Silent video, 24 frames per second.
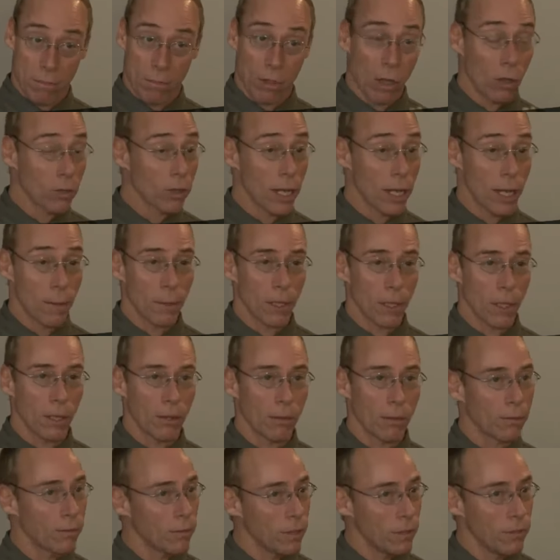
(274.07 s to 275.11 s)
long time
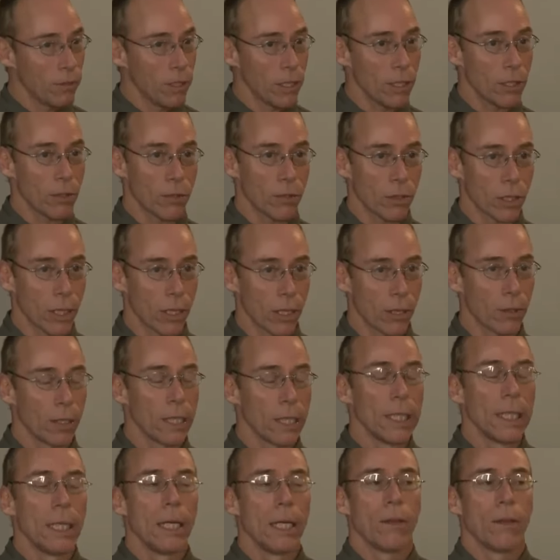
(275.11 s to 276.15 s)
ago, 50 years ago,
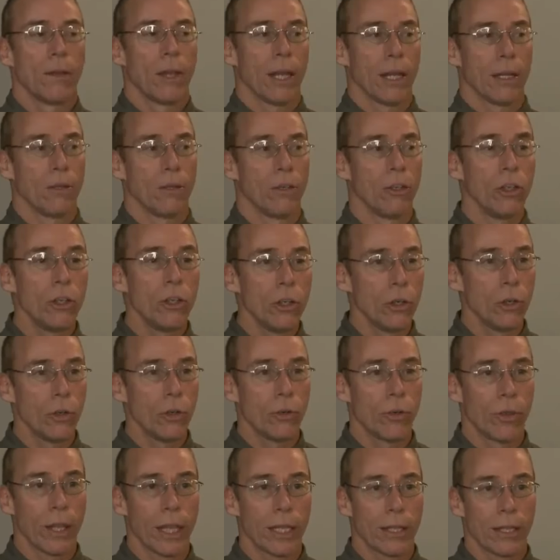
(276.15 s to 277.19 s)
they
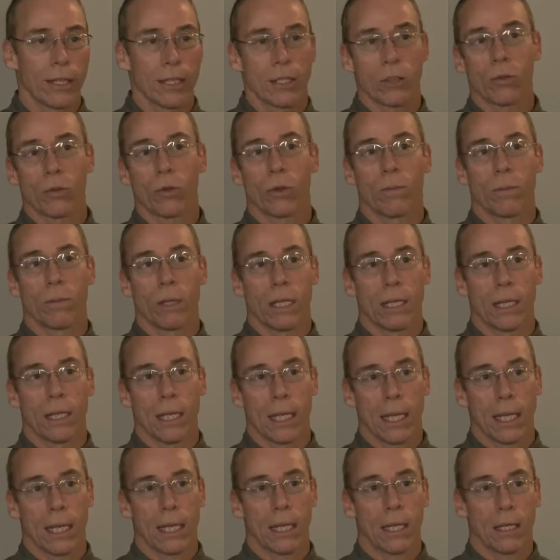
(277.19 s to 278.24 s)
knew that this would be
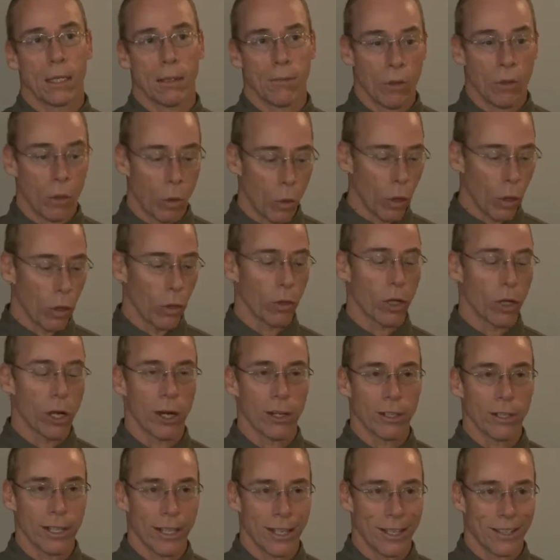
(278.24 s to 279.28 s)
the end of the oil
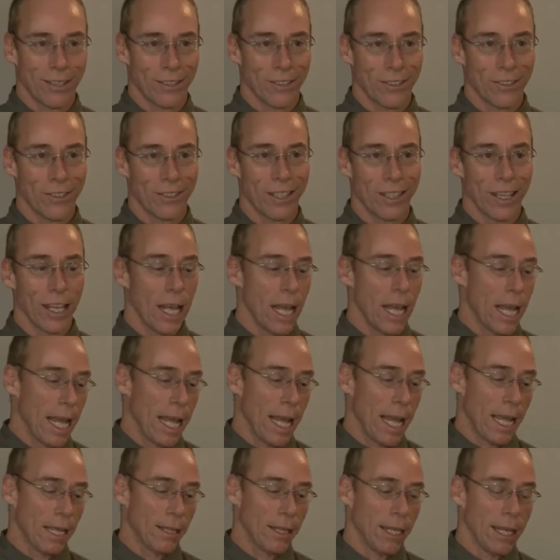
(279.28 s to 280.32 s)
cartels
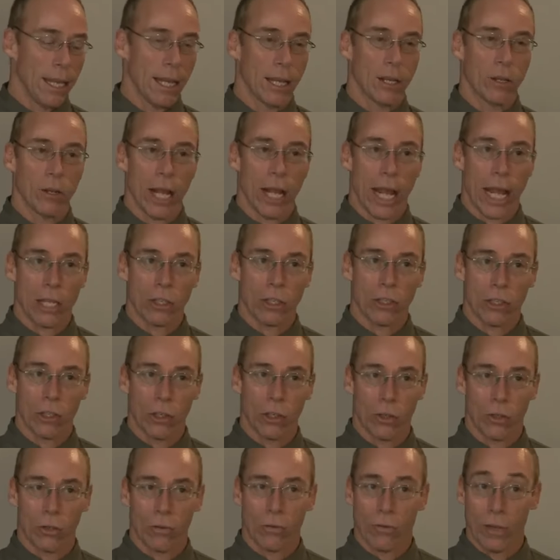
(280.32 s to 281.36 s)
and the
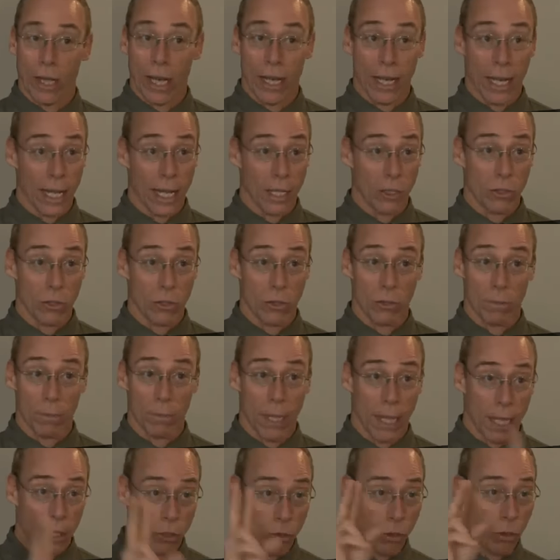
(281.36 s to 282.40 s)
international financial
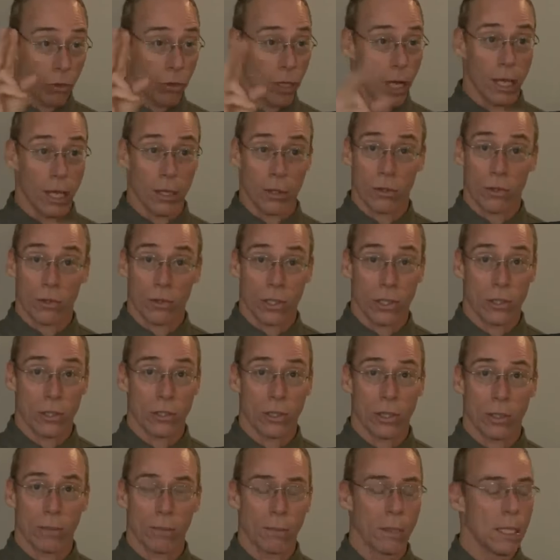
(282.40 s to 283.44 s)
petrodollar
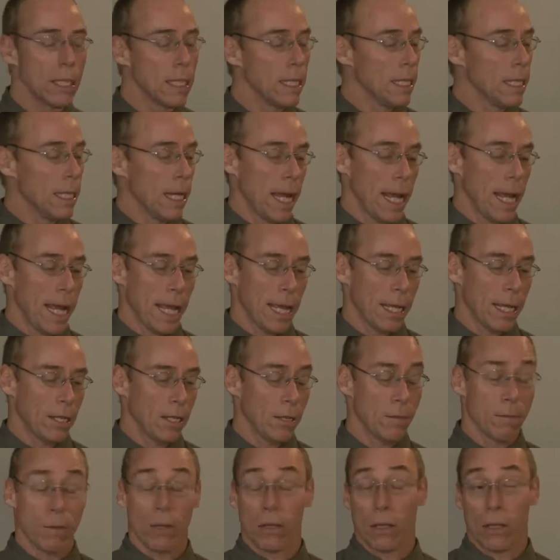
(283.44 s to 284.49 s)
system,
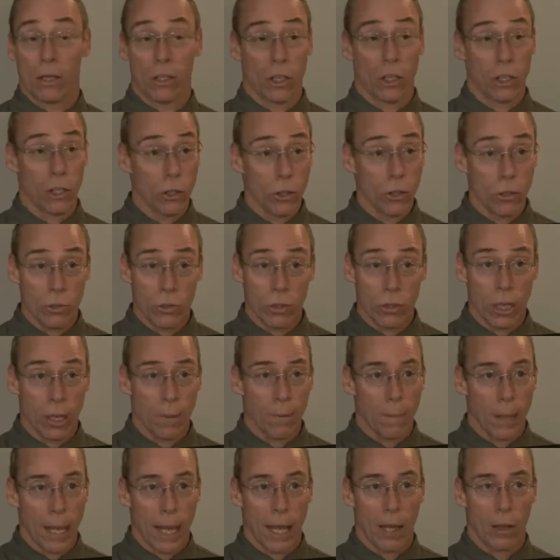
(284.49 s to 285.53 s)
and a huge
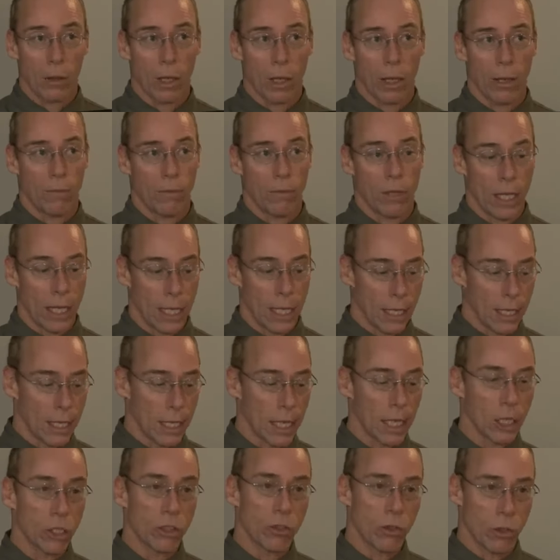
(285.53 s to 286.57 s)
amount of the
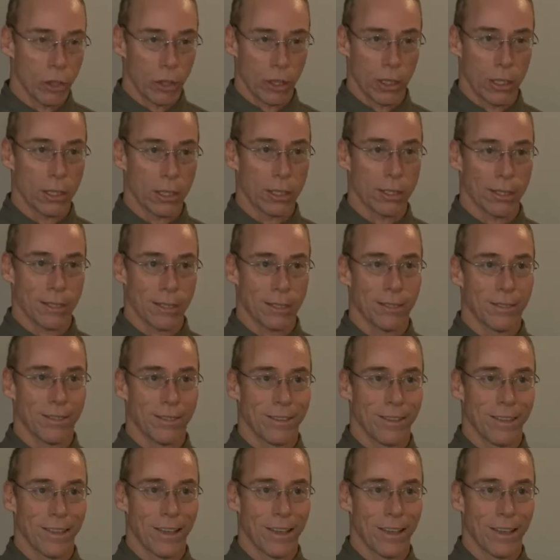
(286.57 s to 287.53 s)
industrialists